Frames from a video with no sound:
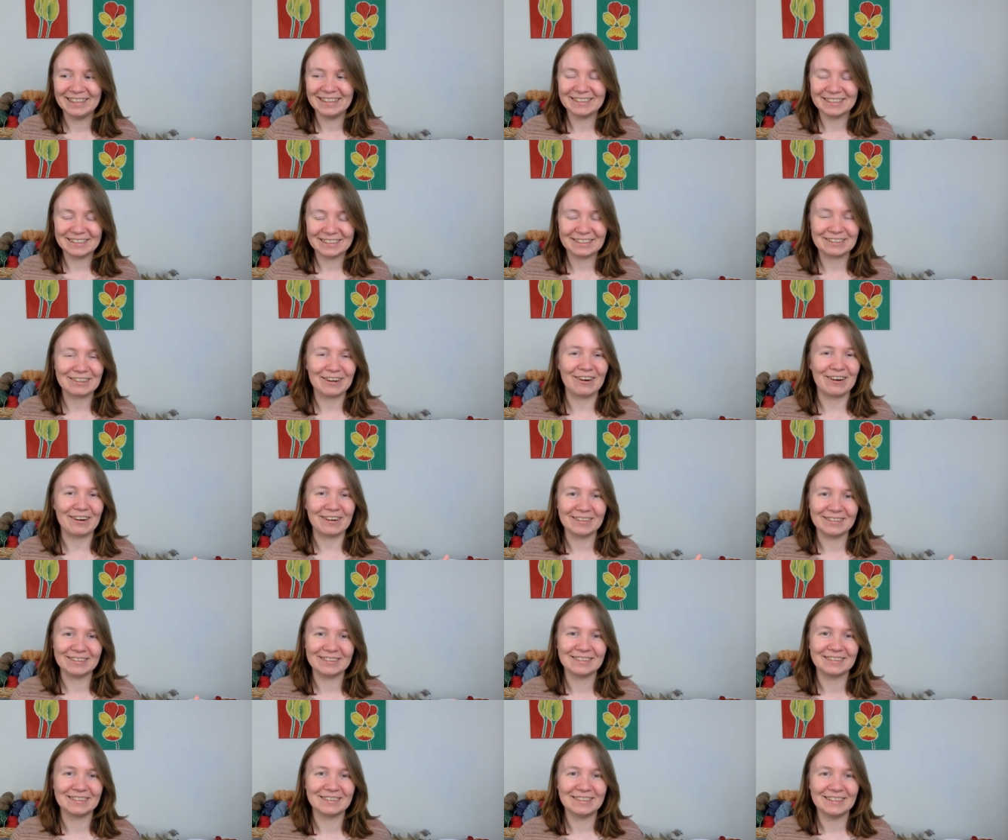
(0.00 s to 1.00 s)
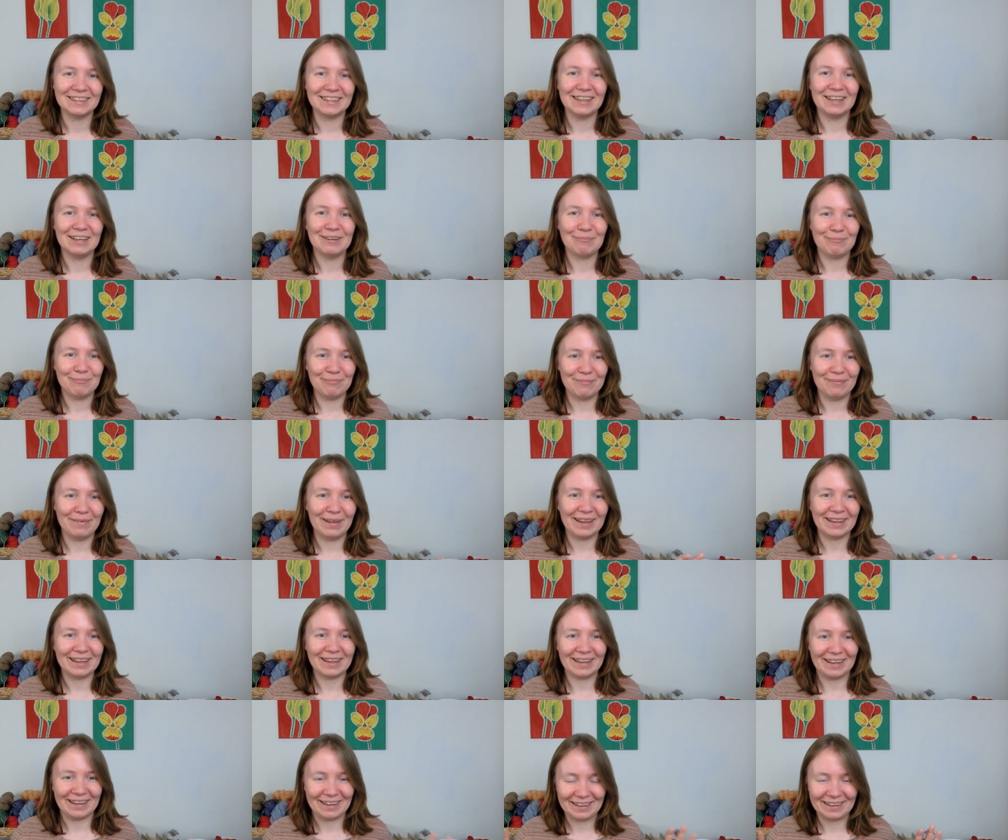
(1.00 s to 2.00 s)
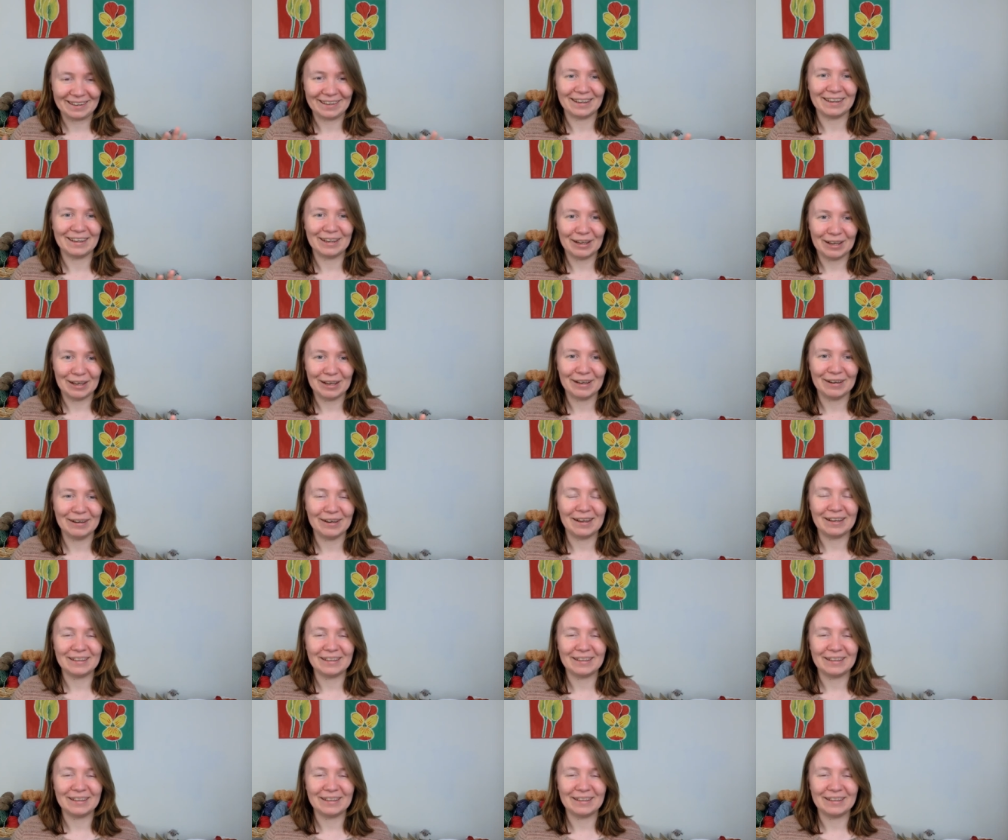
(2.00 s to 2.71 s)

start making a,